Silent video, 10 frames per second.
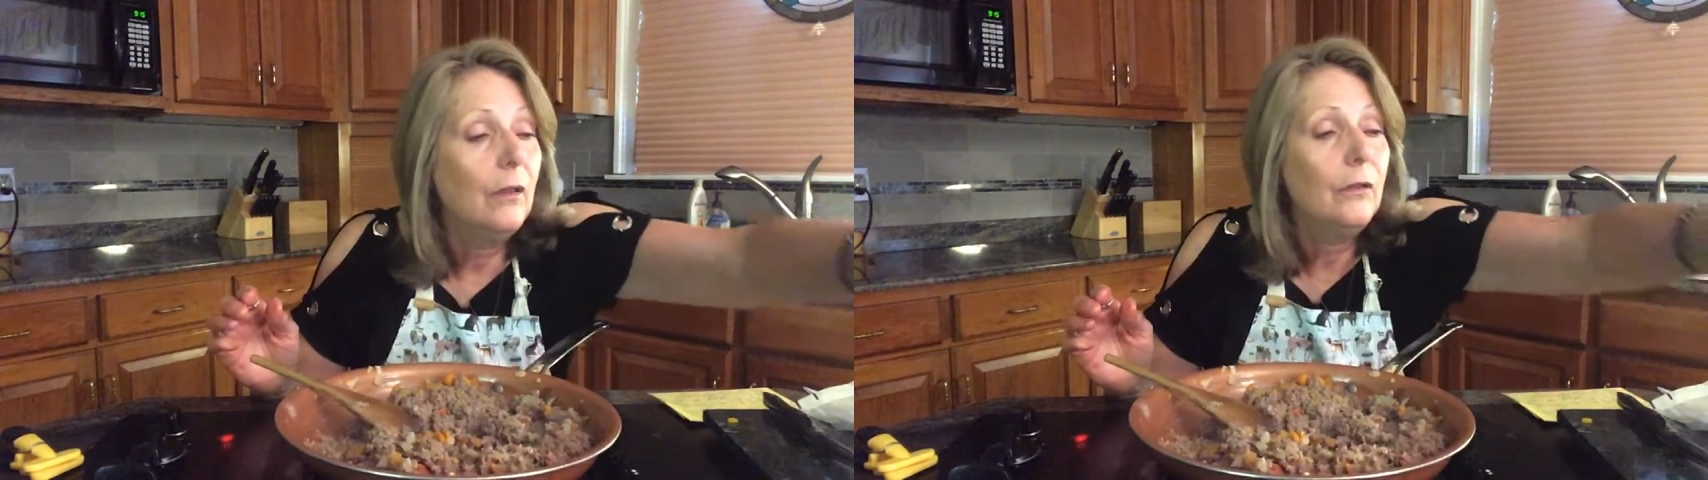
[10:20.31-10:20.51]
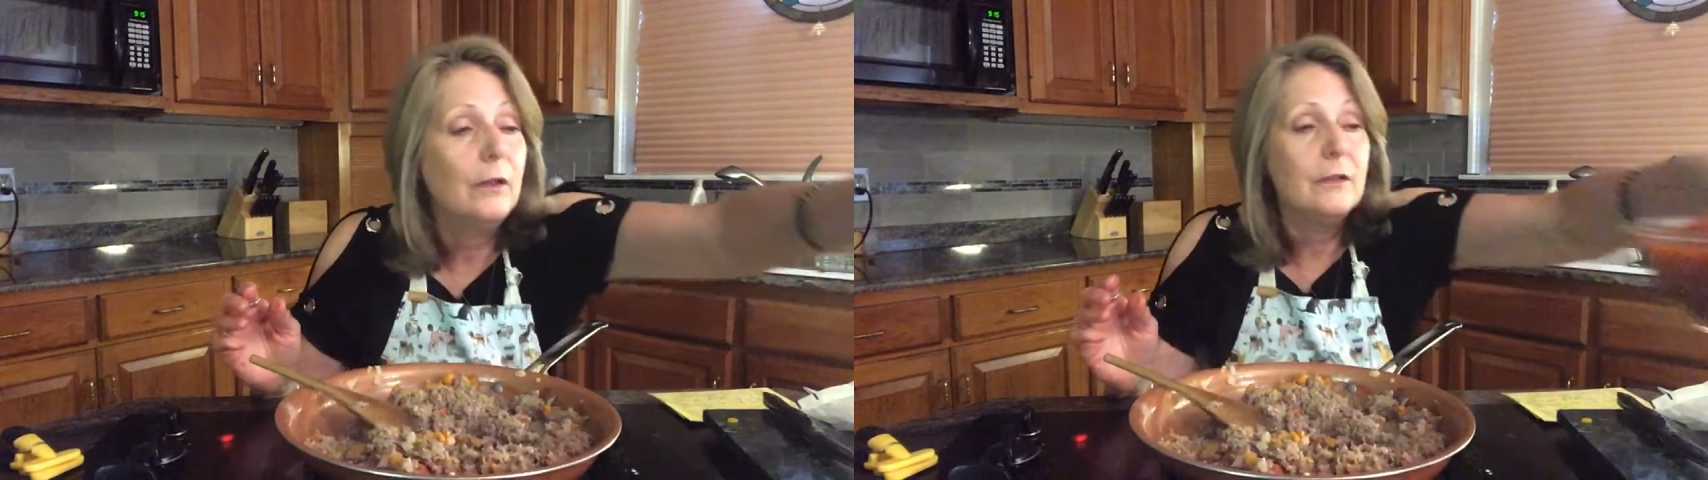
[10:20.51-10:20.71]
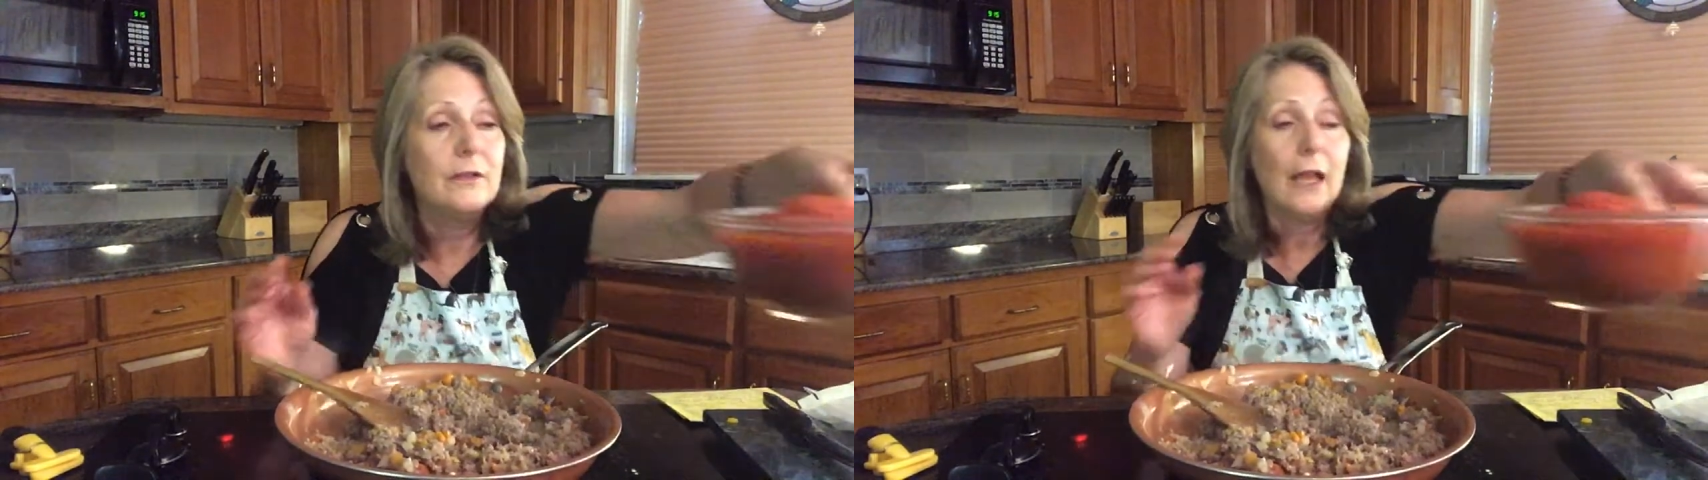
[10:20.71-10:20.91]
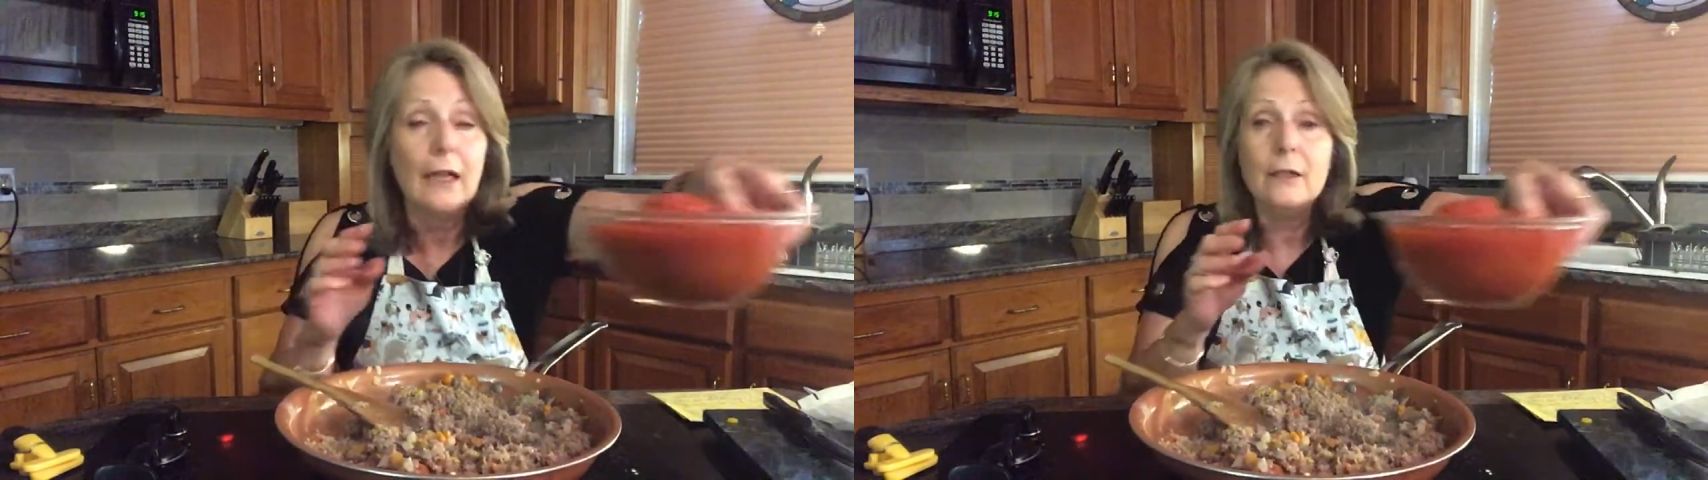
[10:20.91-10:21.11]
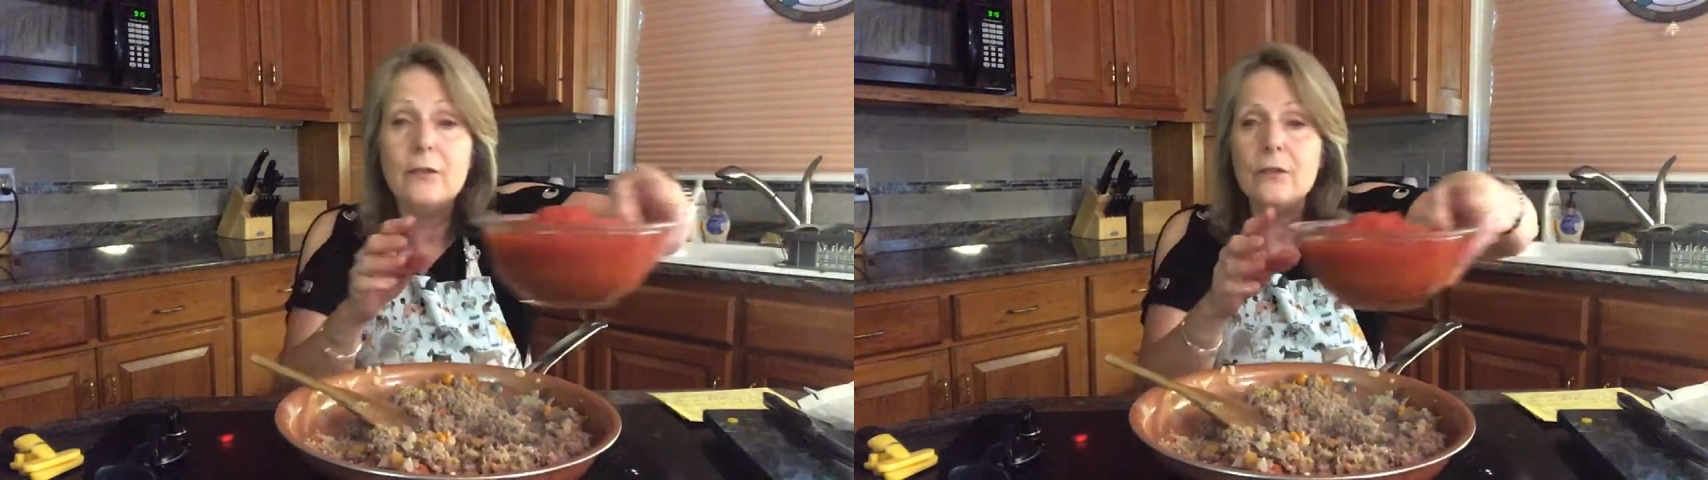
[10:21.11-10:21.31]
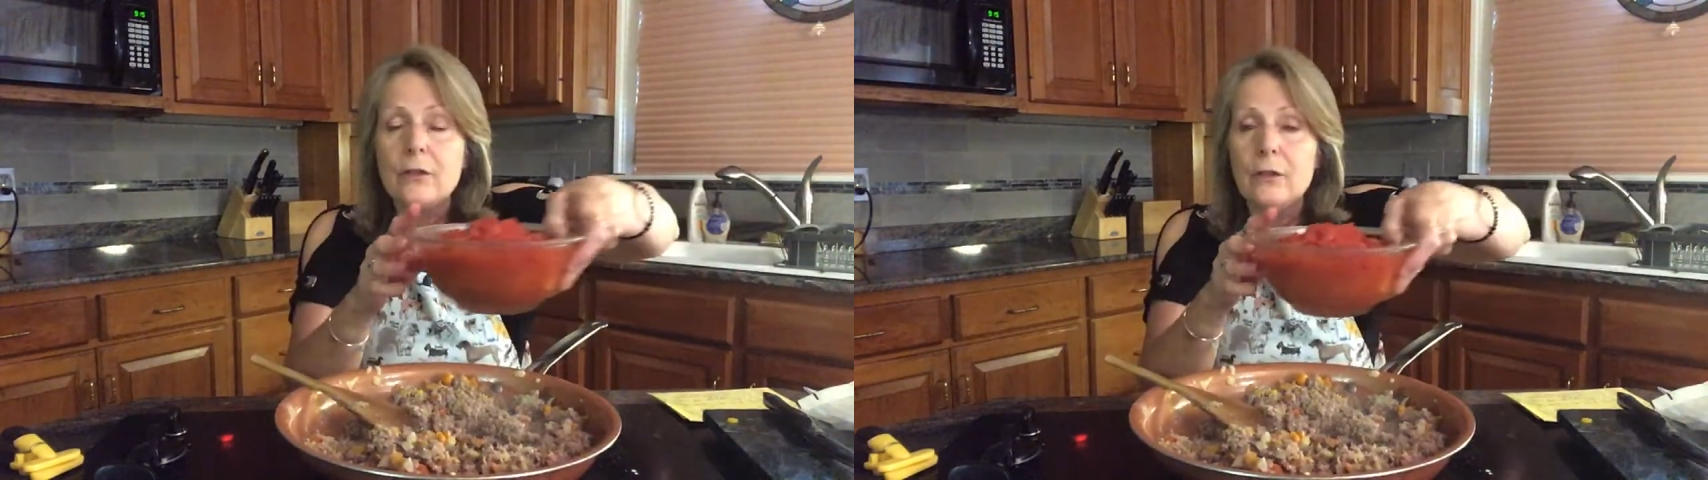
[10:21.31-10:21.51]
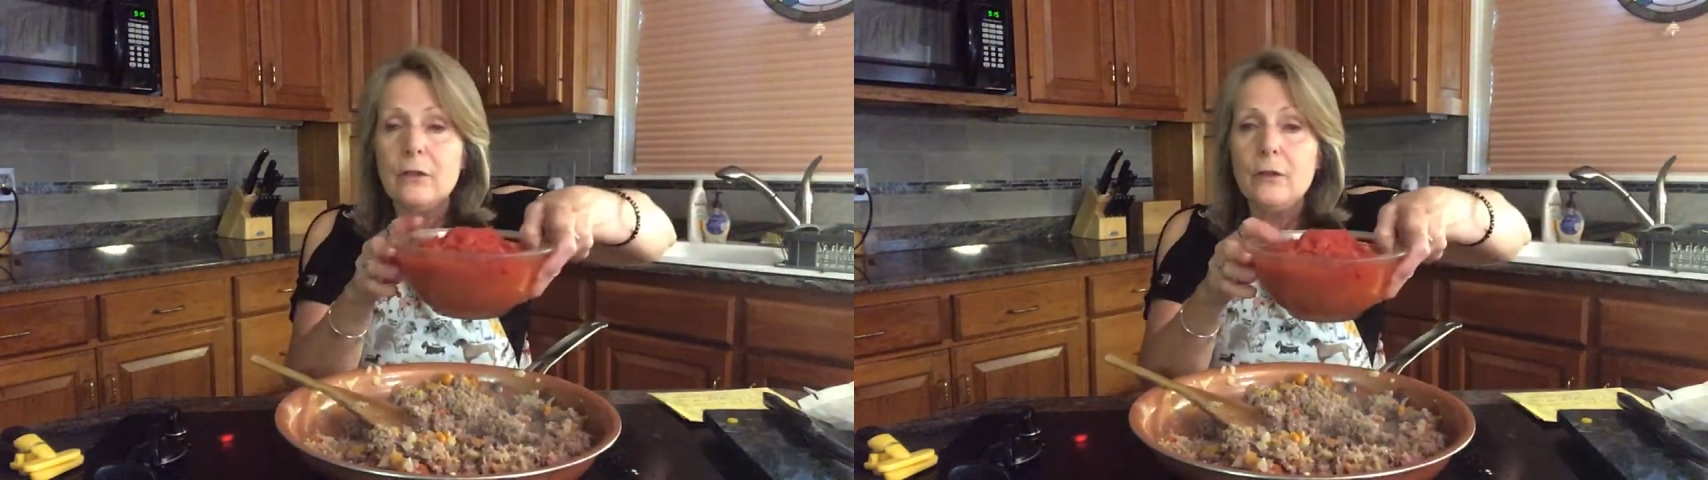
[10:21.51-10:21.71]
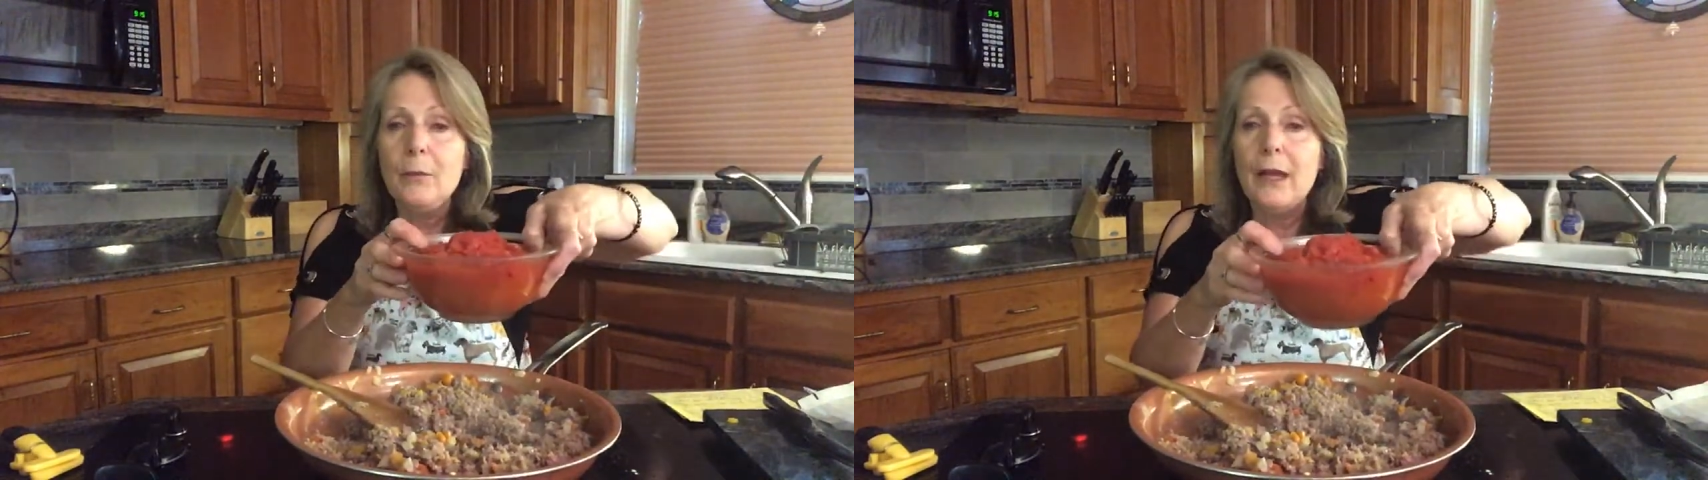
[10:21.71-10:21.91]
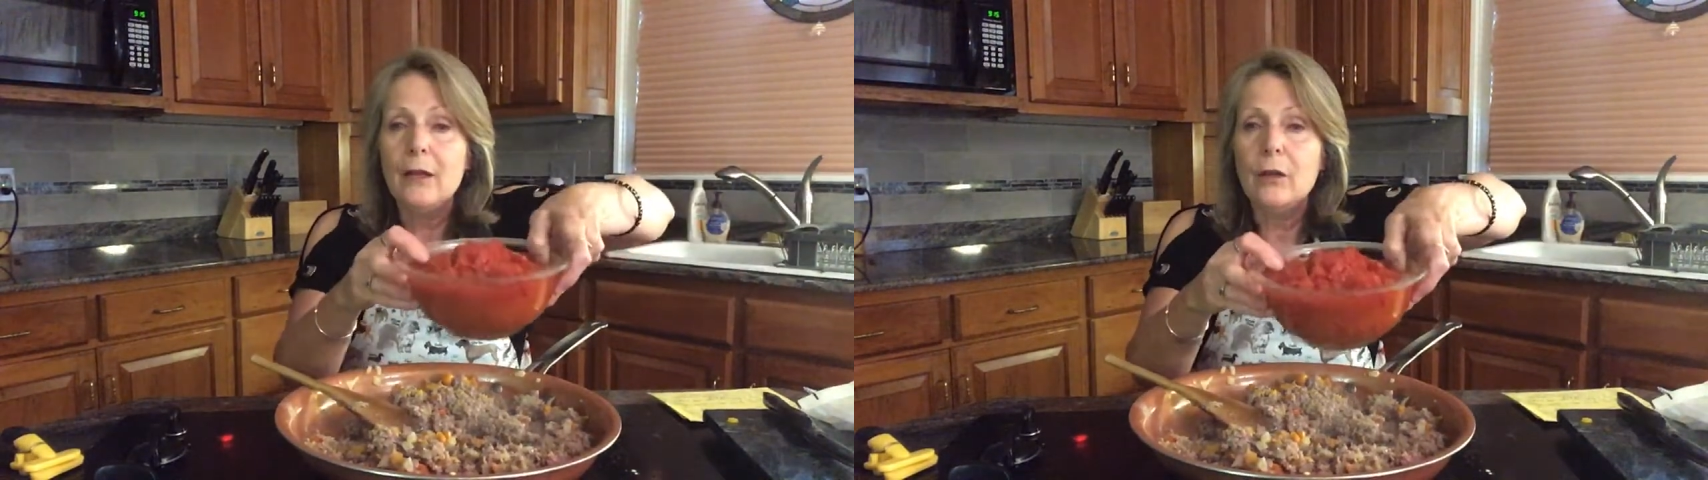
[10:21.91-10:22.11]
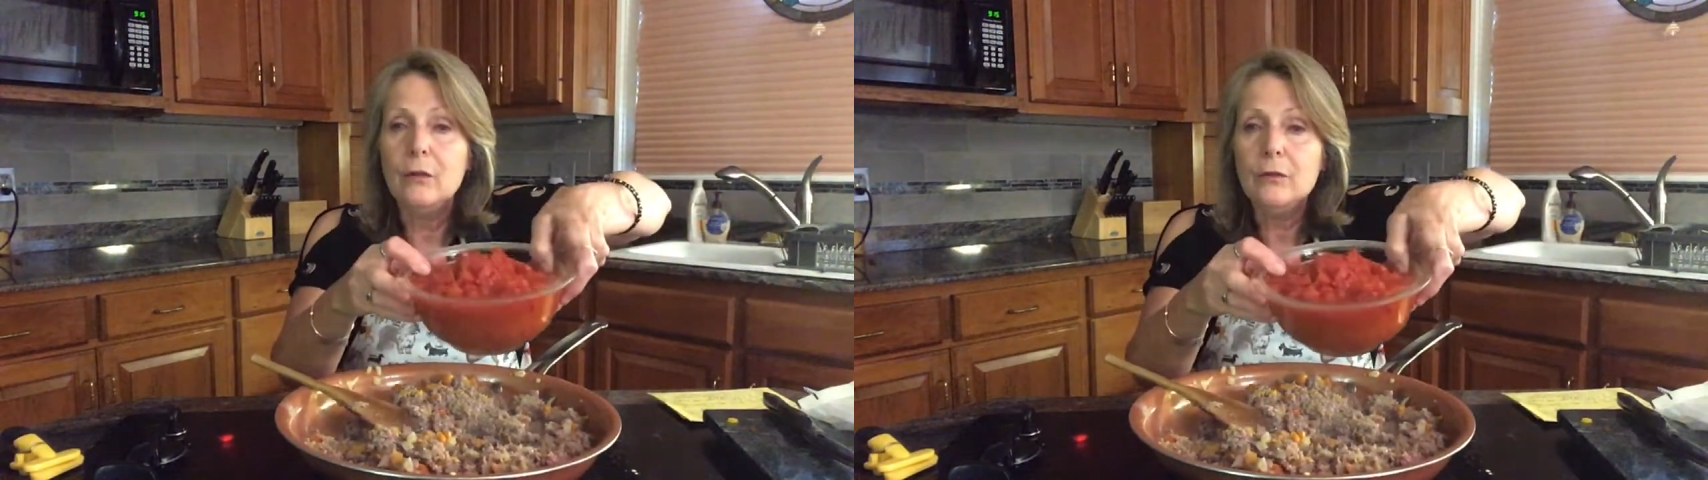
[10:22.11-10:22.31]
the diced
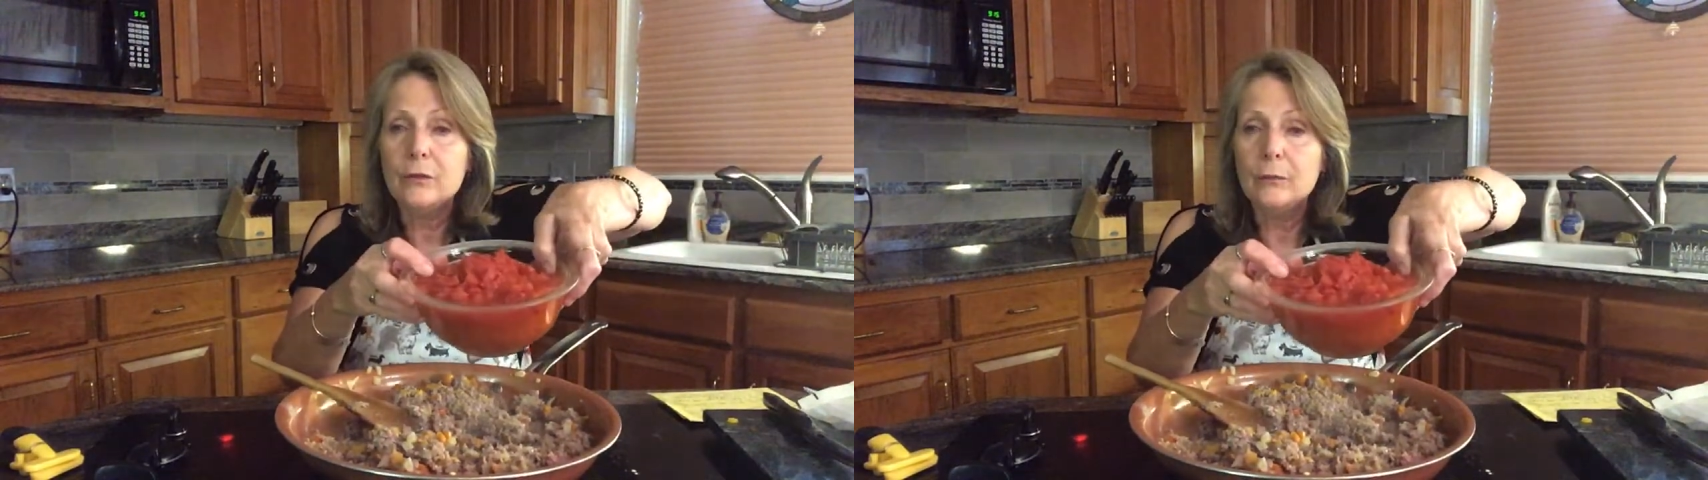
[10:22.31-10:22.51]
tomatoes.